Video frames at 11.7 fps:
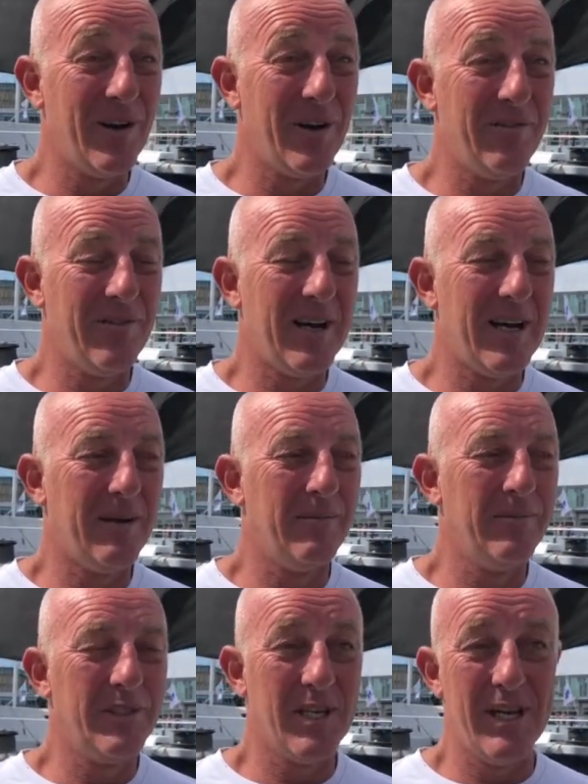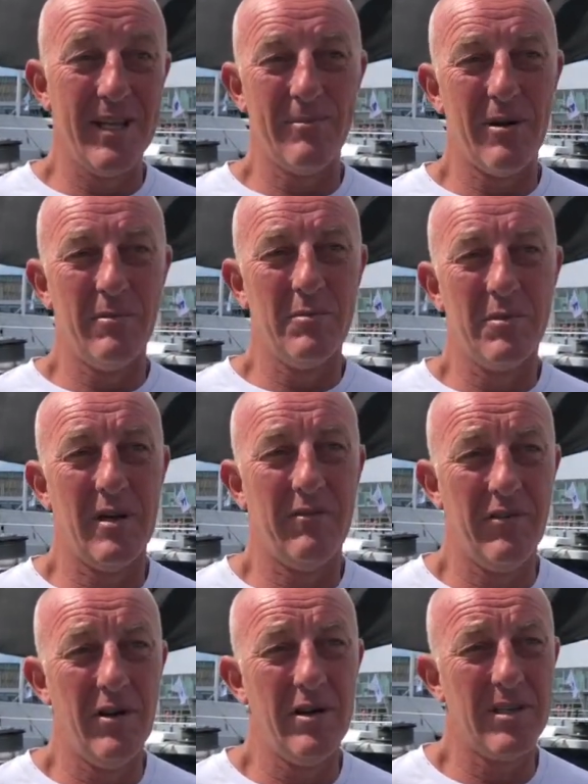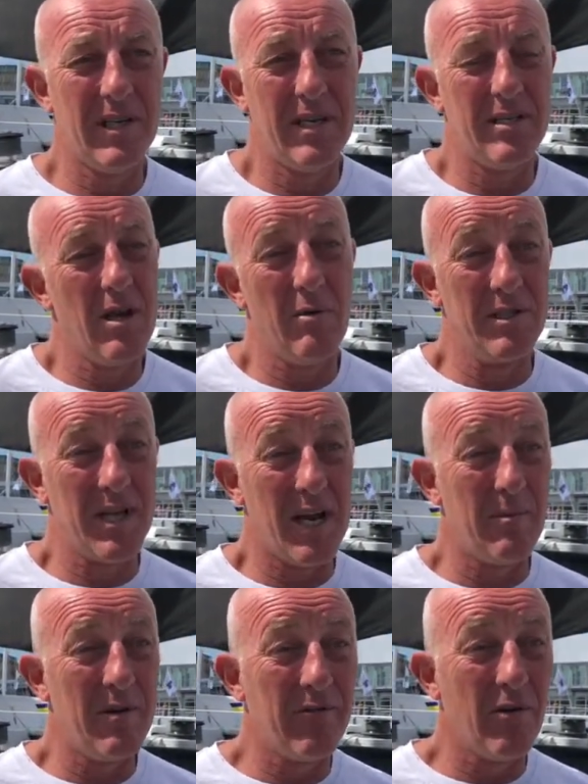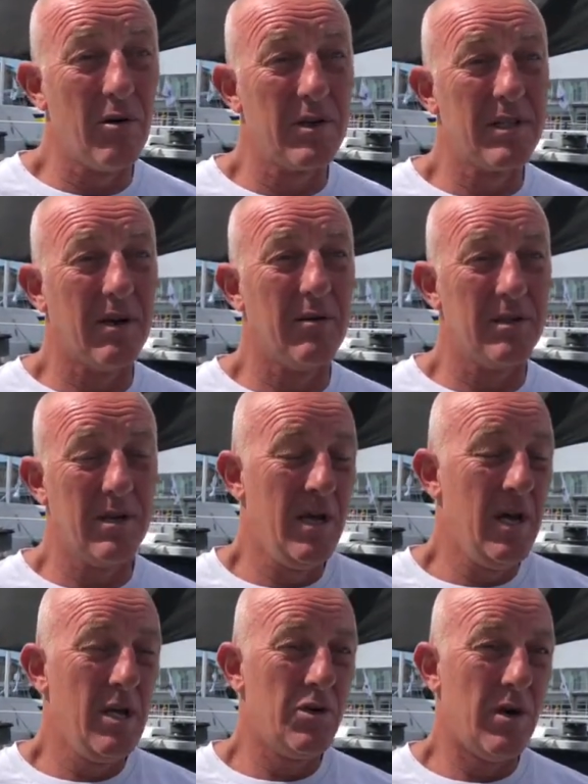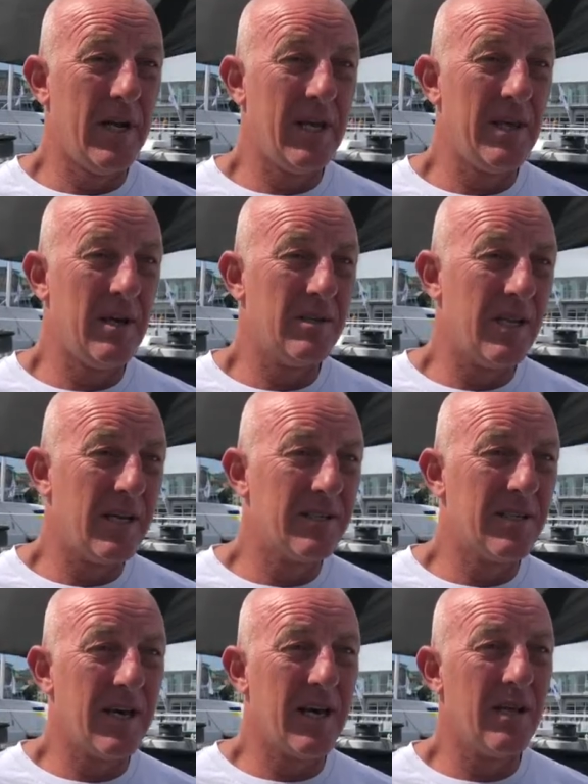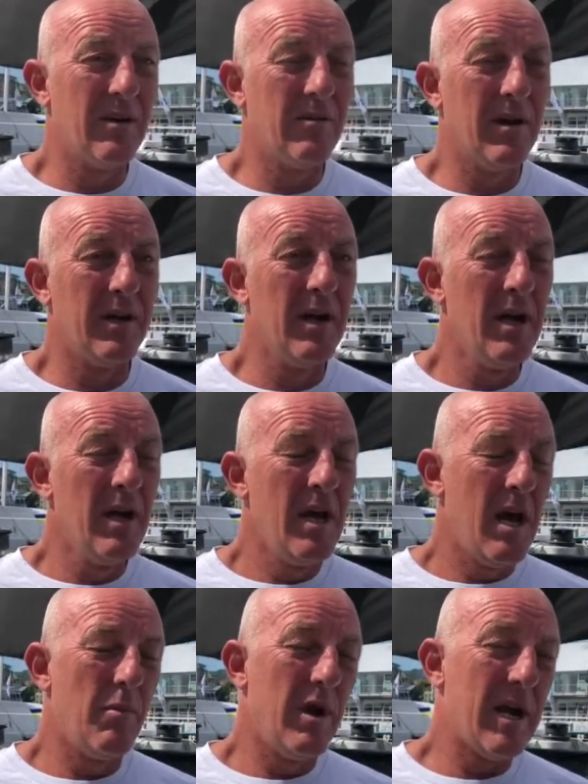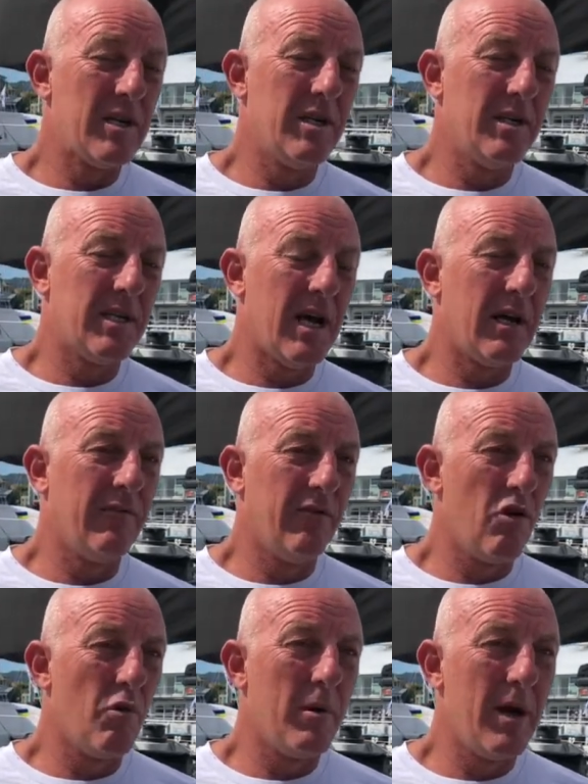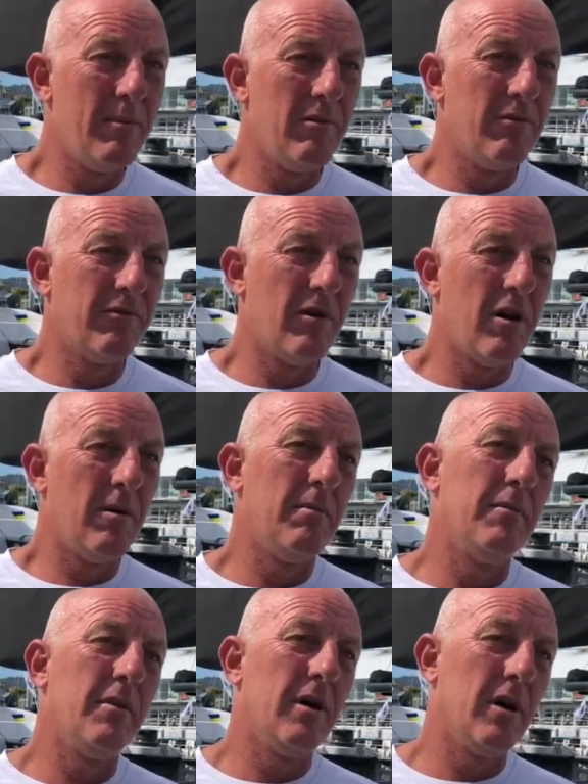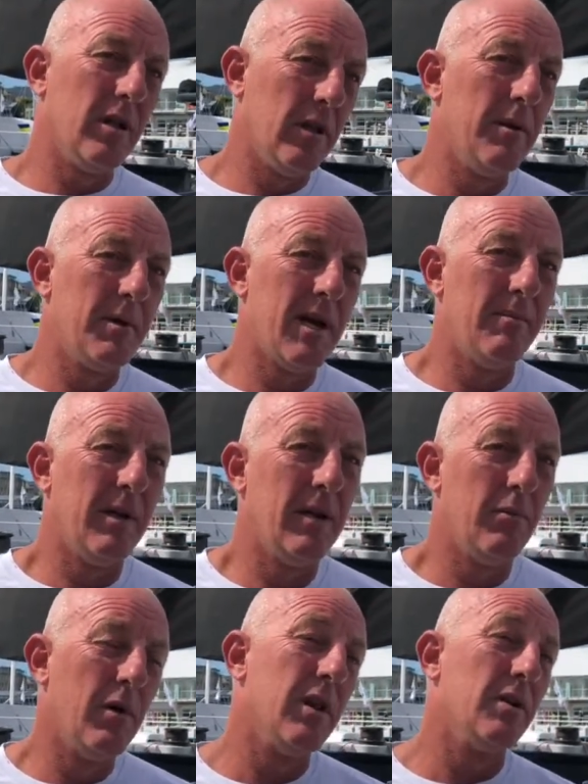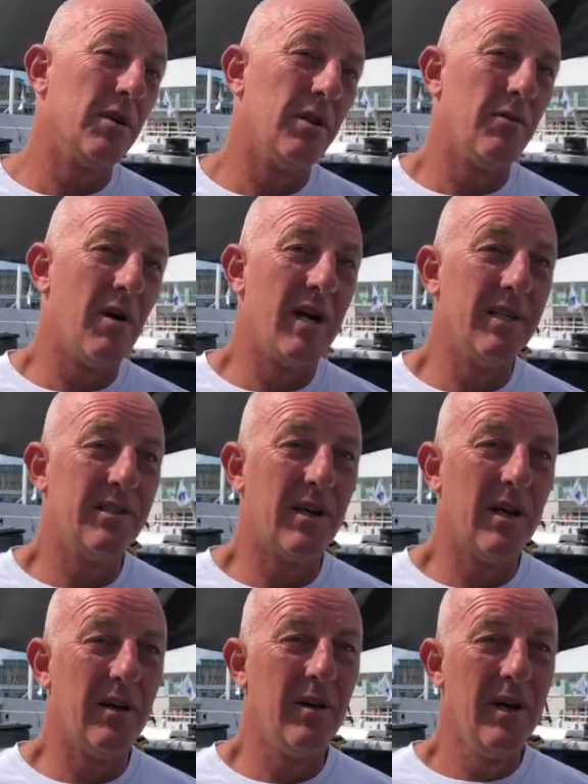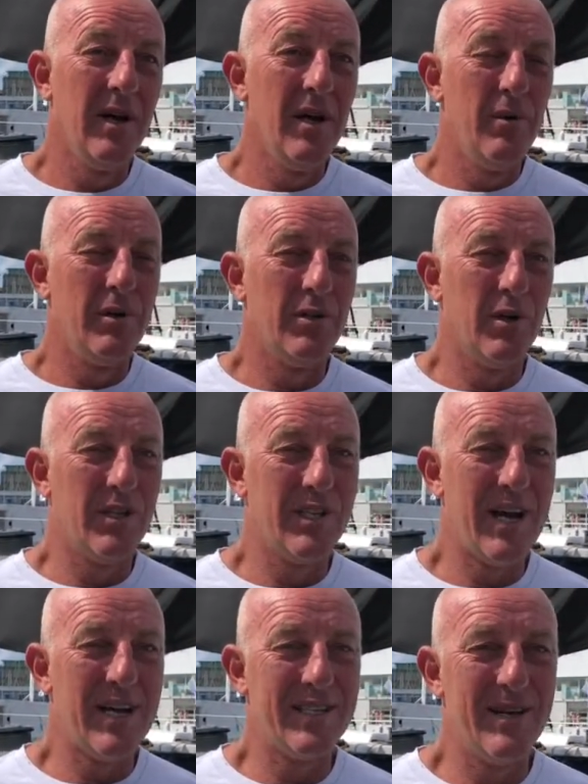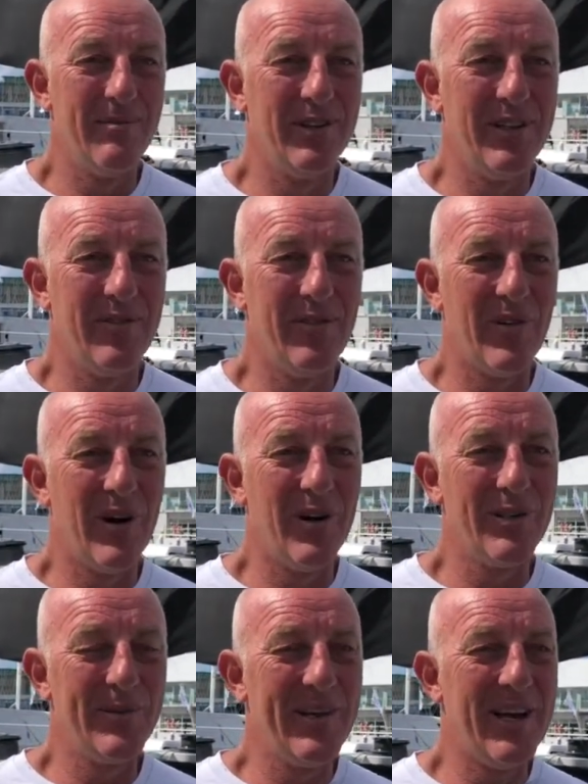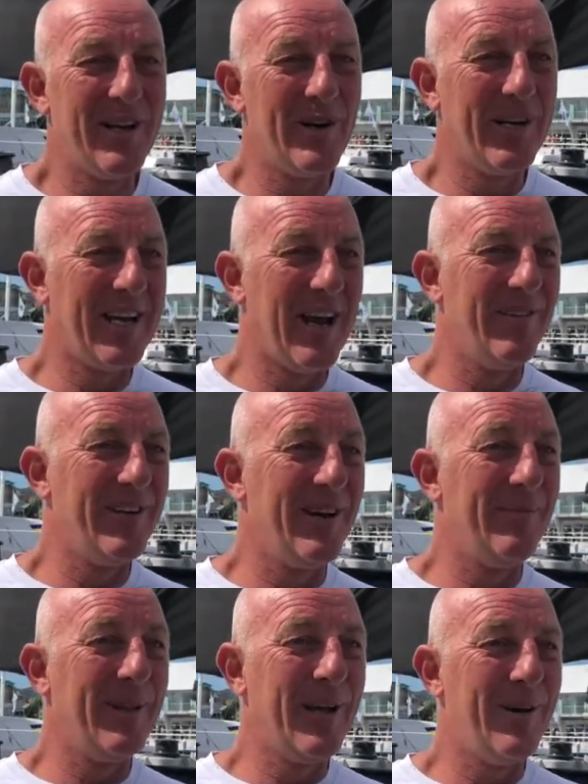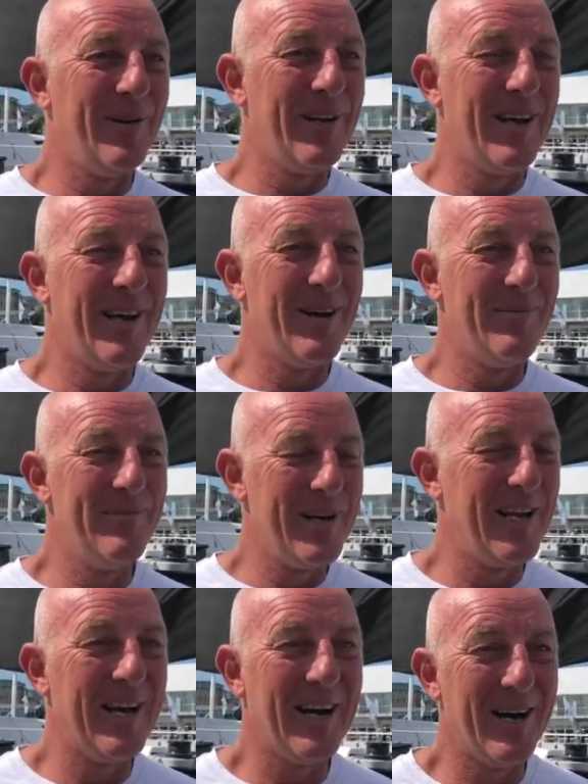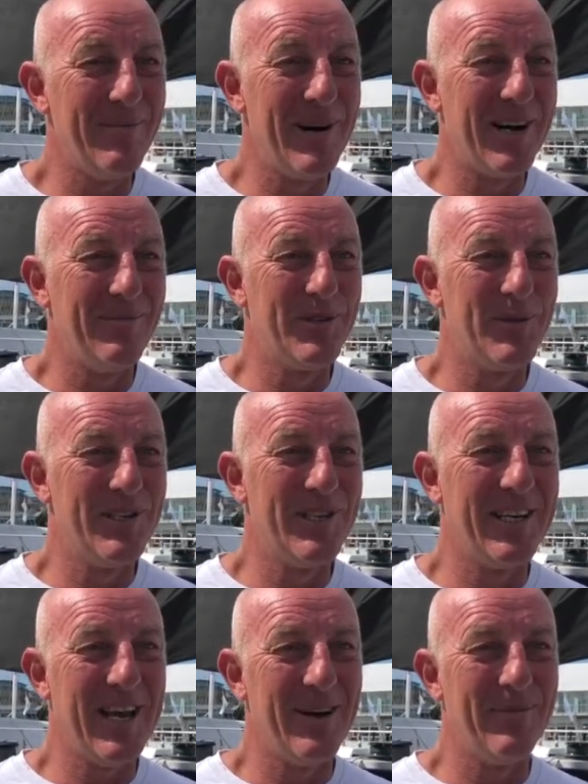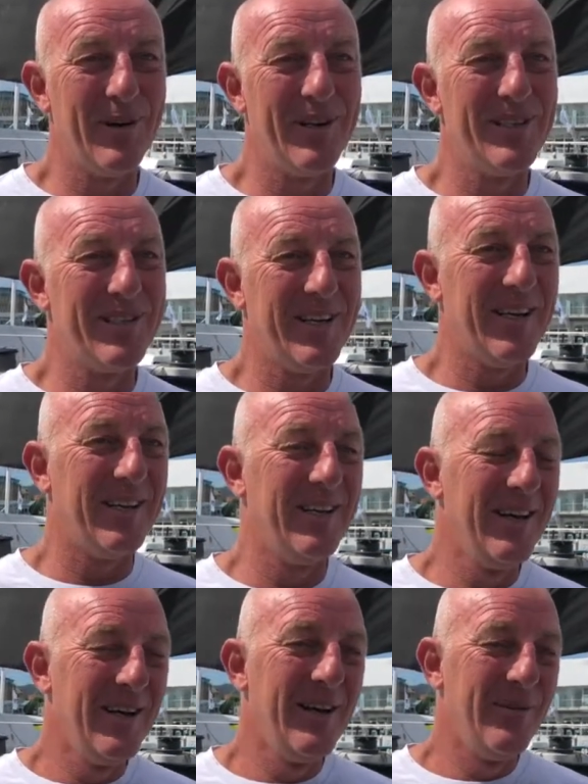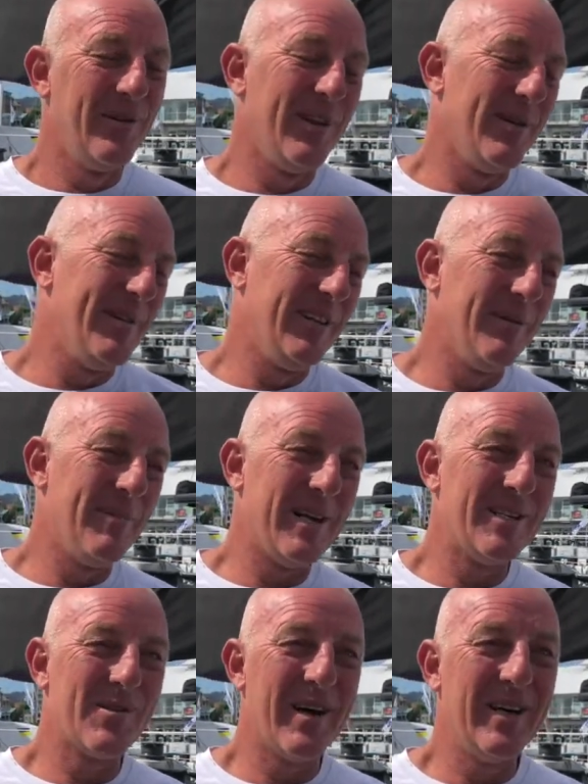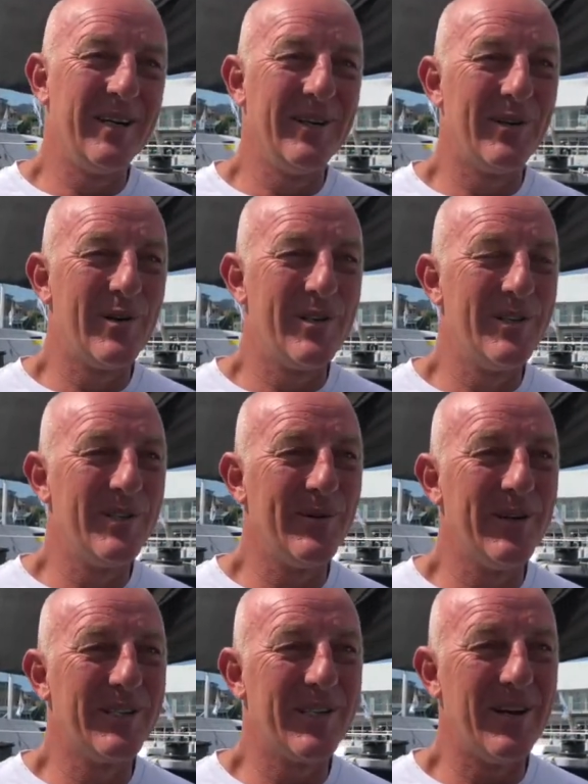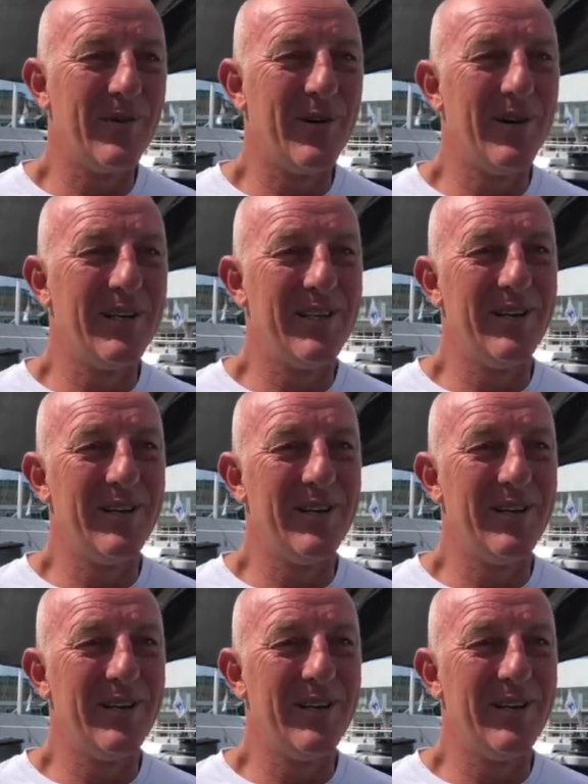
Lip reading: A lot of teething problems at first. I guess no one's done it before, so I was trying to get those links together, and we actually take 4 people from the Leap company with us on the race. So we sort of tasked them with different roles, and we had a guy, Gavin, down below in a media hub switching cameras, and we're in the middle of Bass Strait, and Christian's doing sunrise